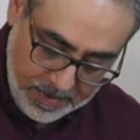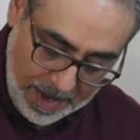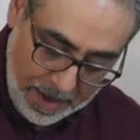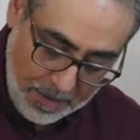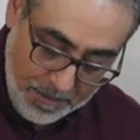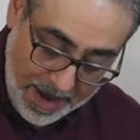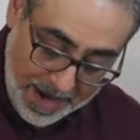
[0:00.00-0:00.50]

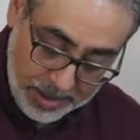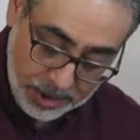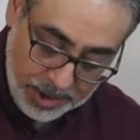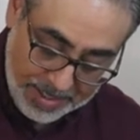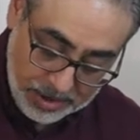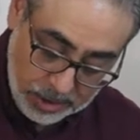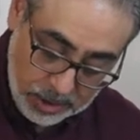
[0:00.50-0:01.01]
our mash
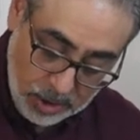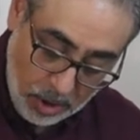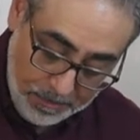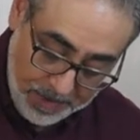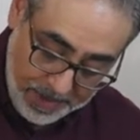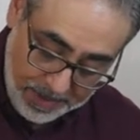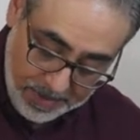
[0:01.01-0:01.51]
as a
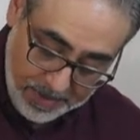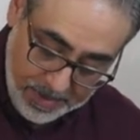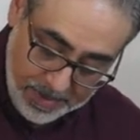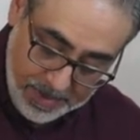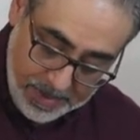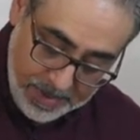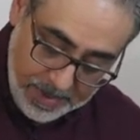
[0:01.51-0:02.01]
topping
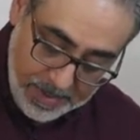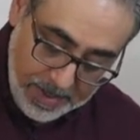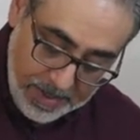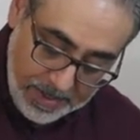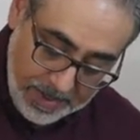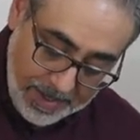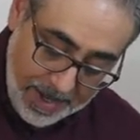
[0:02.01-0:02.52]

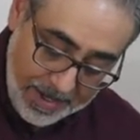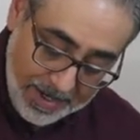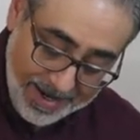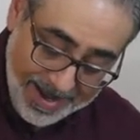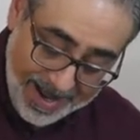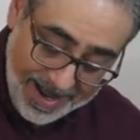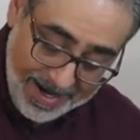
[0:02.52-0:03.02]
get a
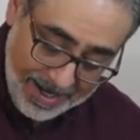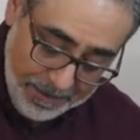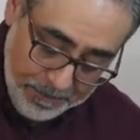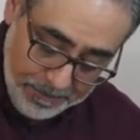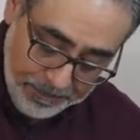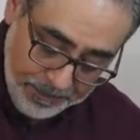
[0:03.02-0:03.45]
colour,